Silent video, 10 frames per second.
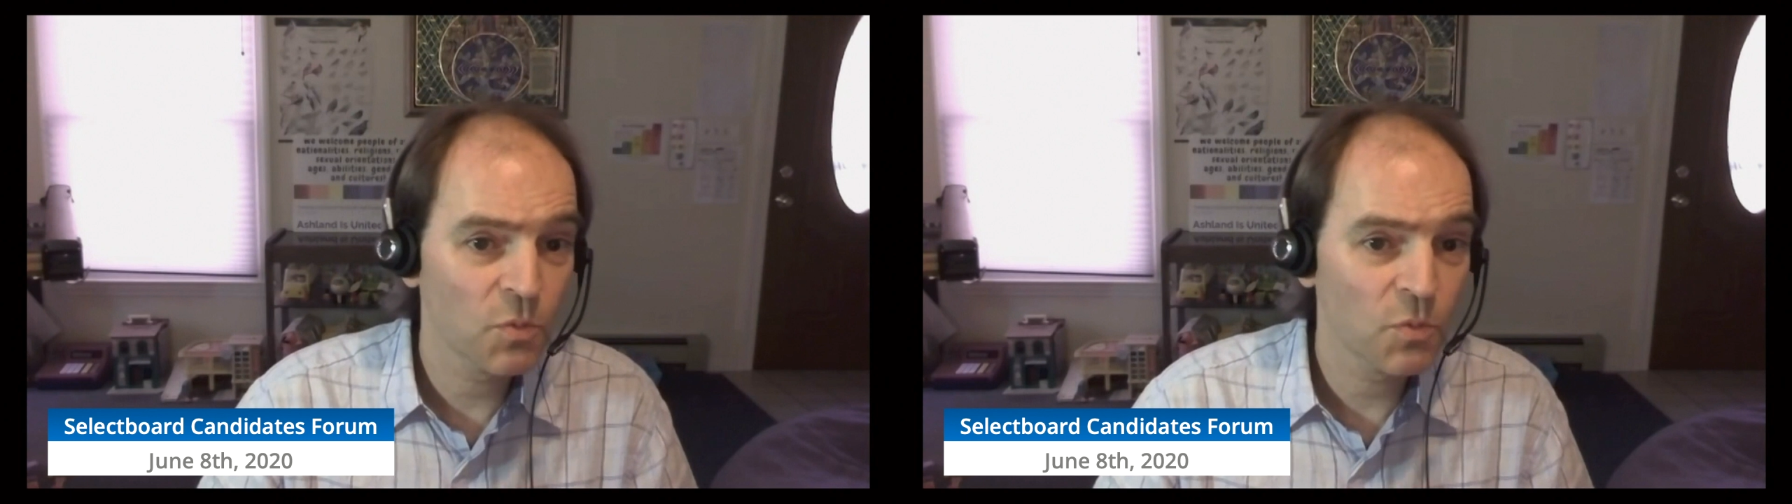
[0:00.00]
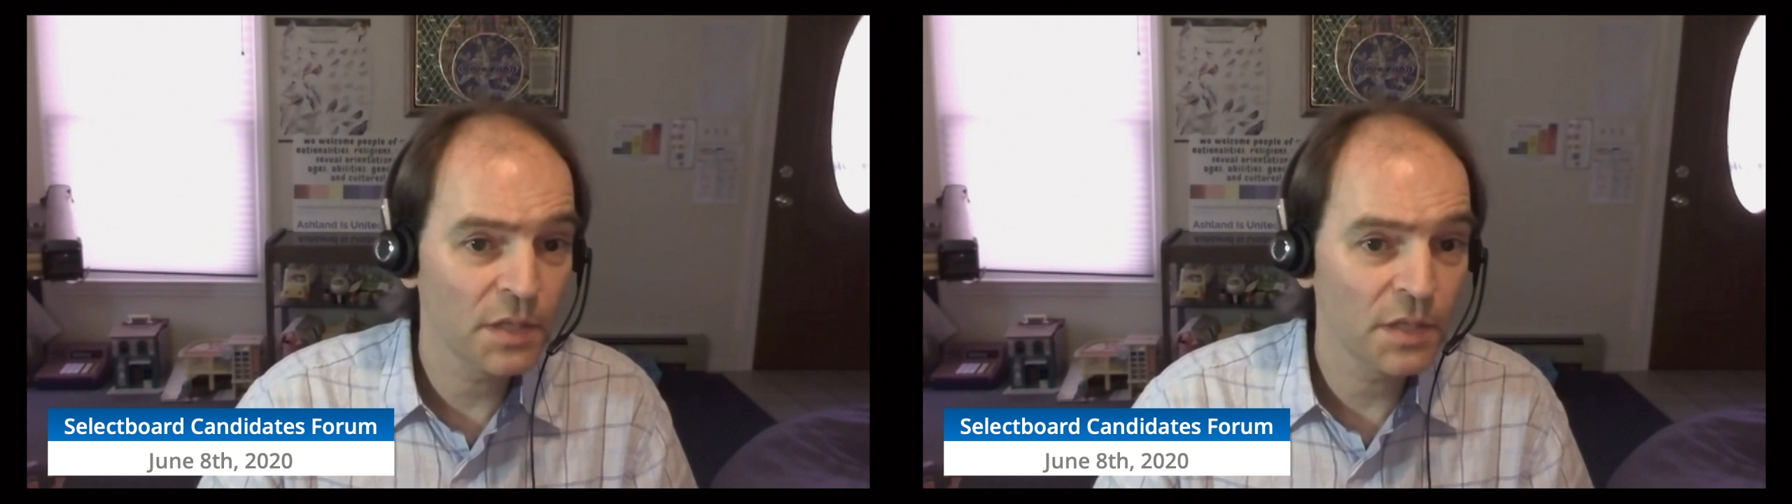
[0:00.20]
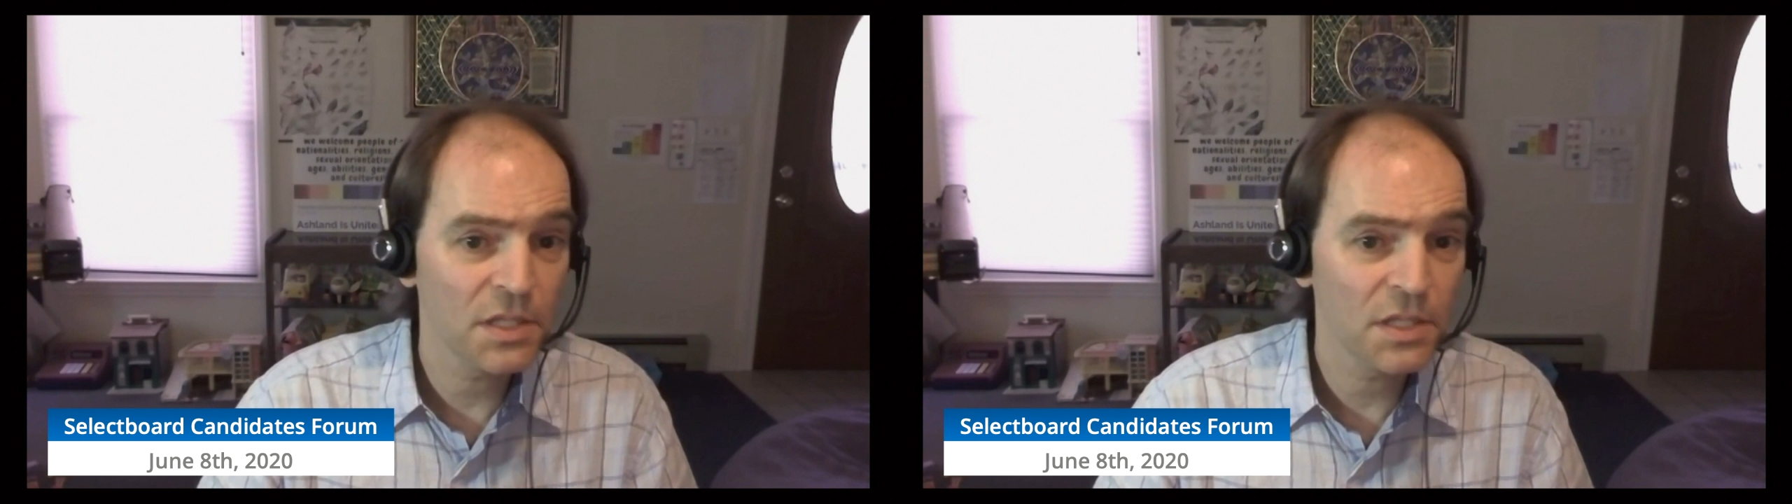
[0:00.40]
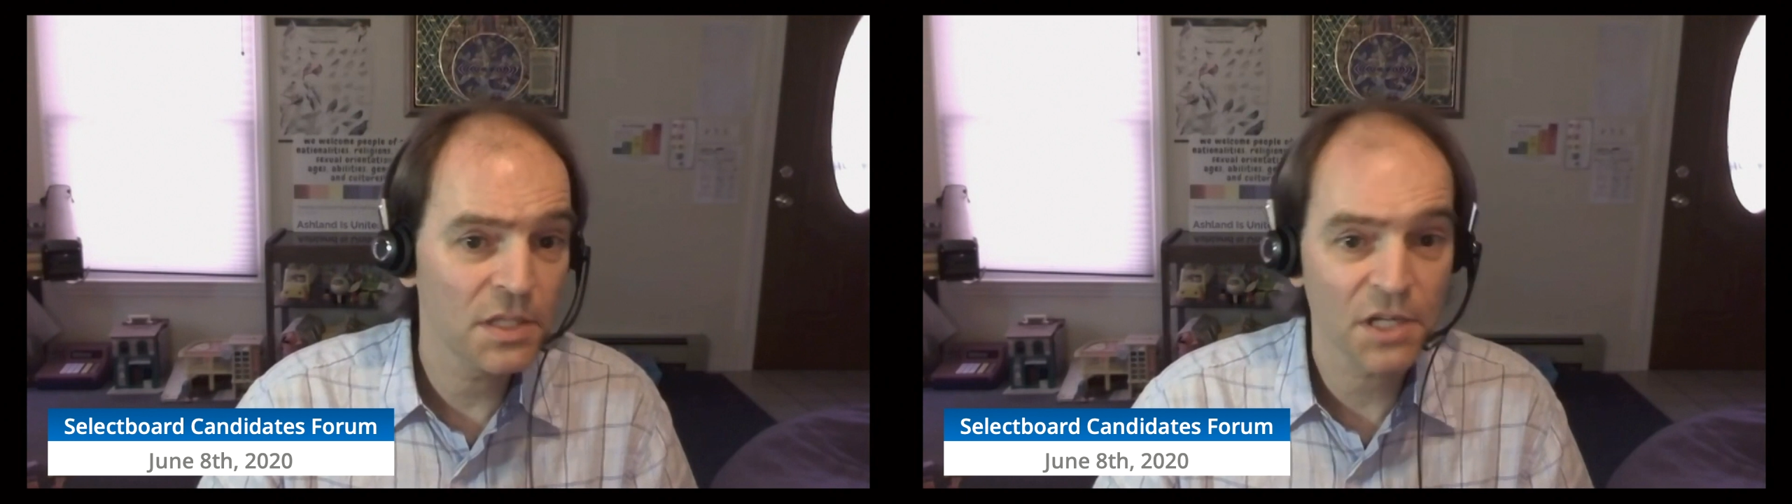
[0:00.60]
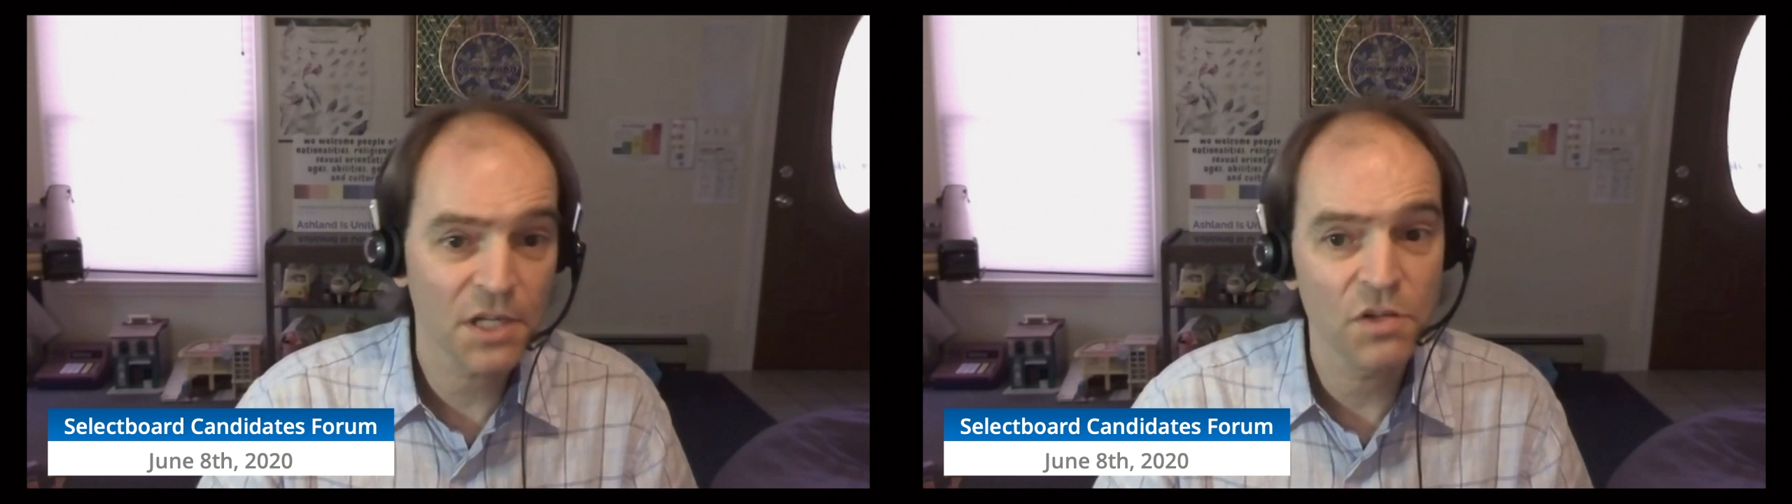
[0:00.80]
run a
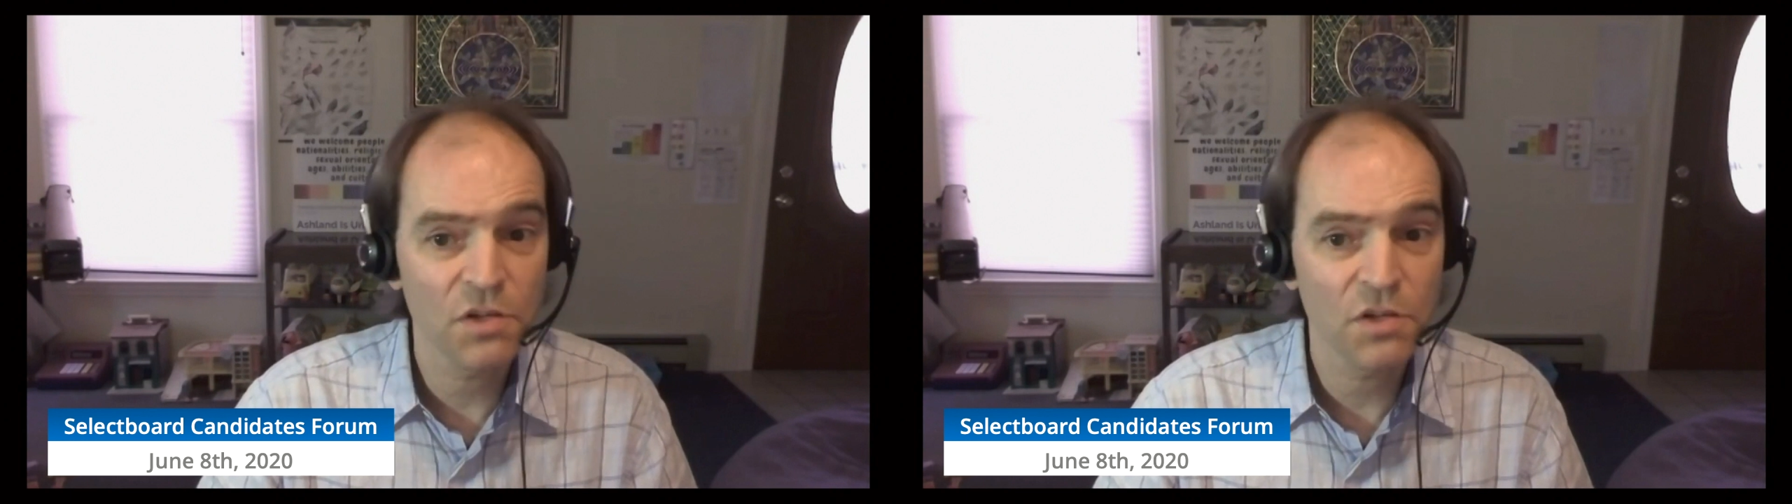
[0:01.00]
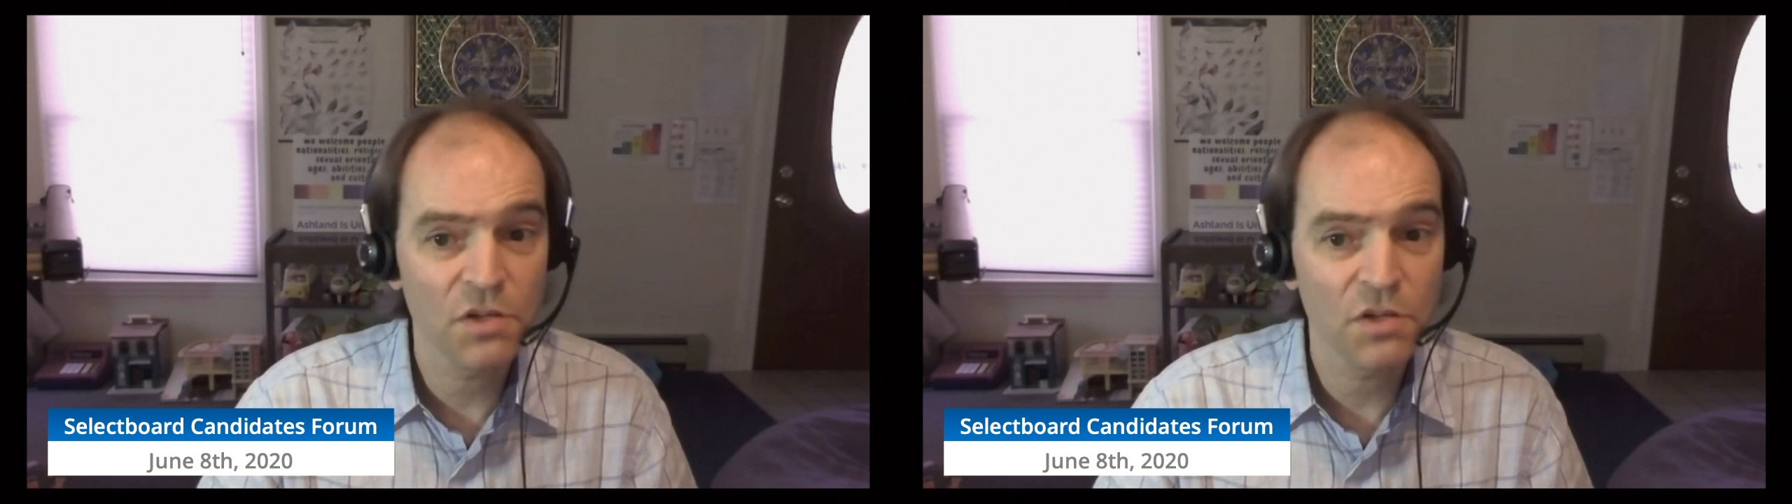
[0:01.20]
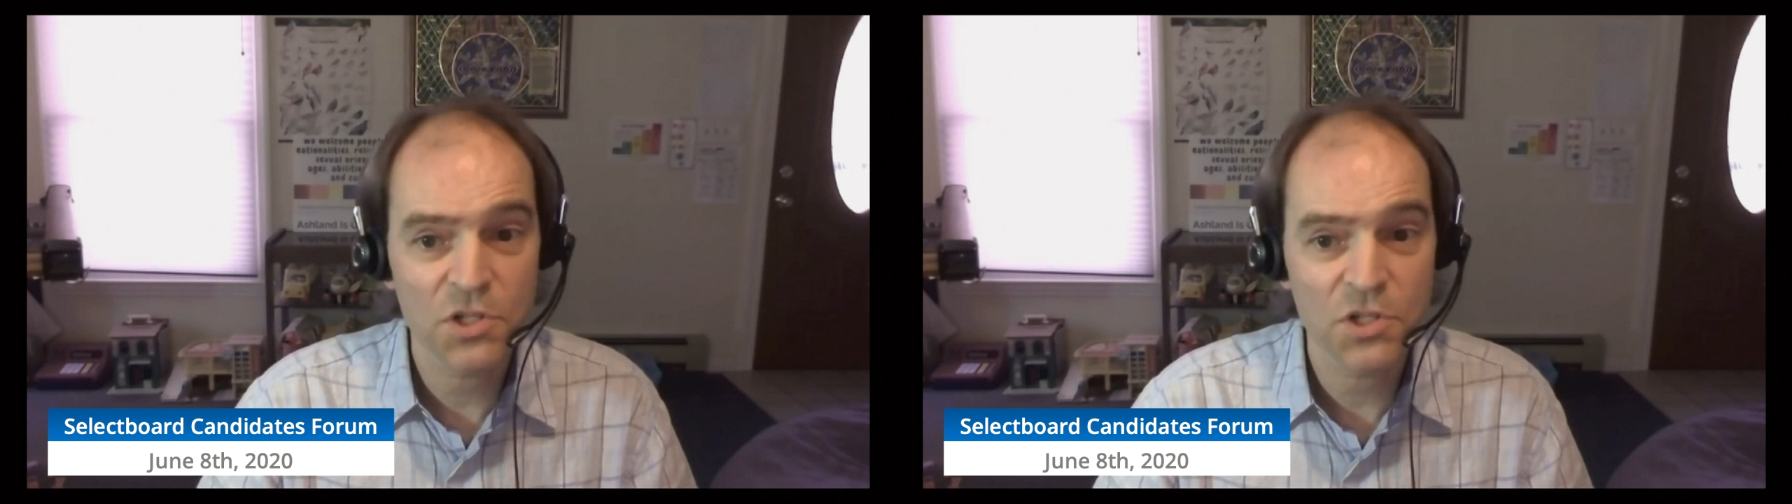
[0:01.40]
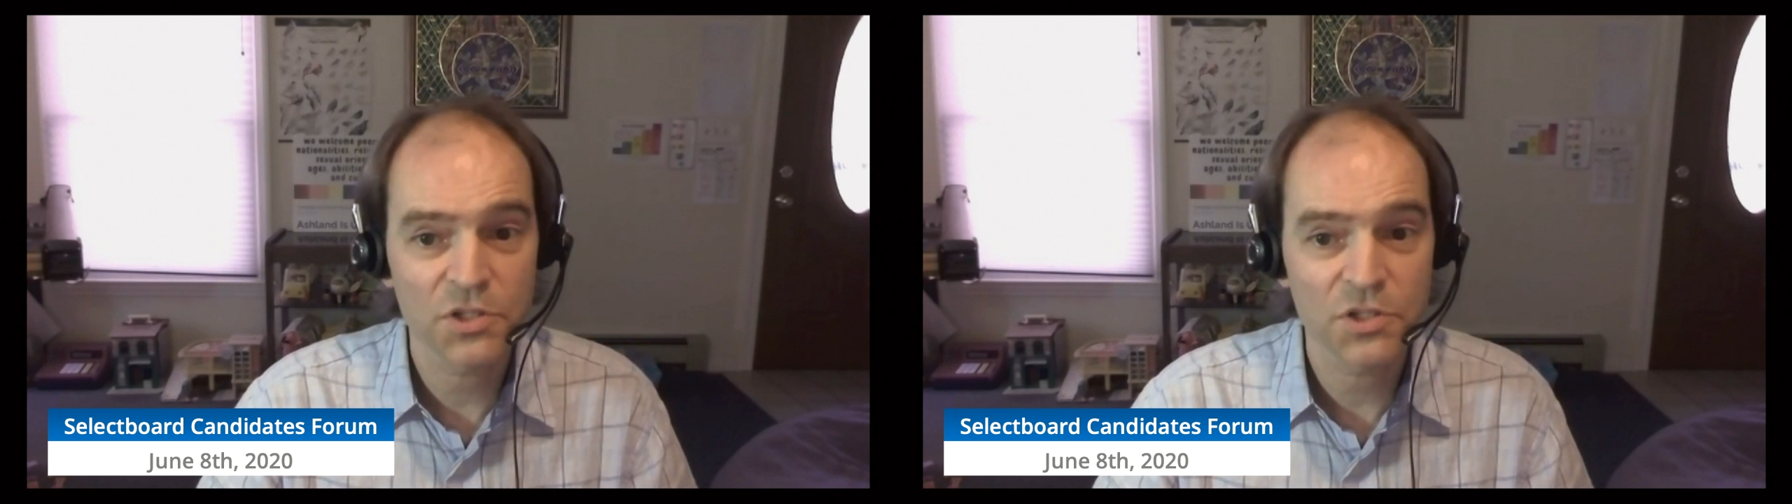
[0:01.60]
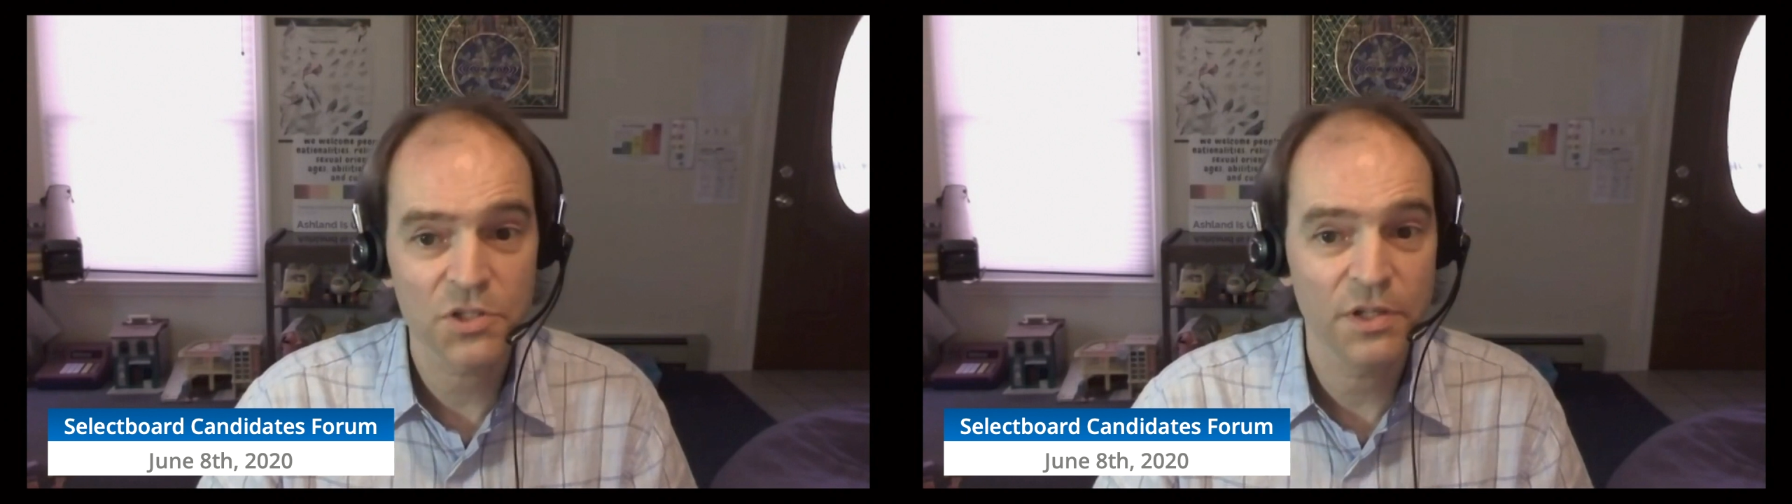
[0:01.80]
section of the Upper
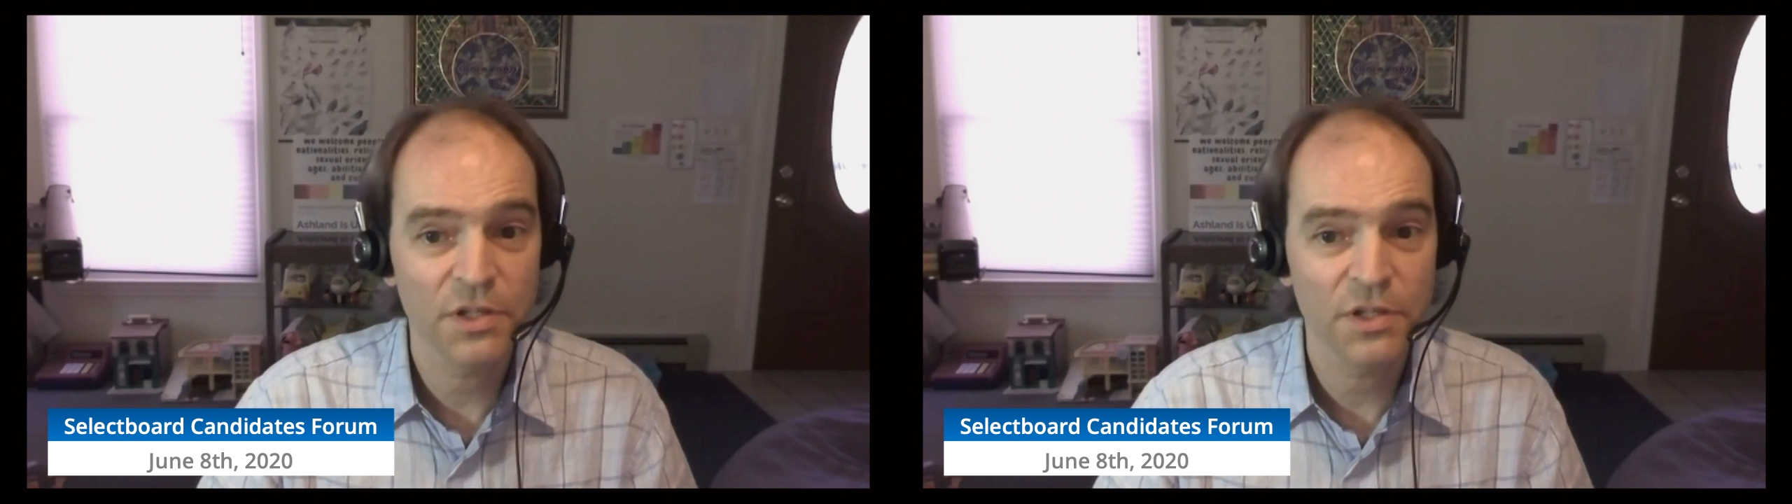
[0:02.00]
Charles Trail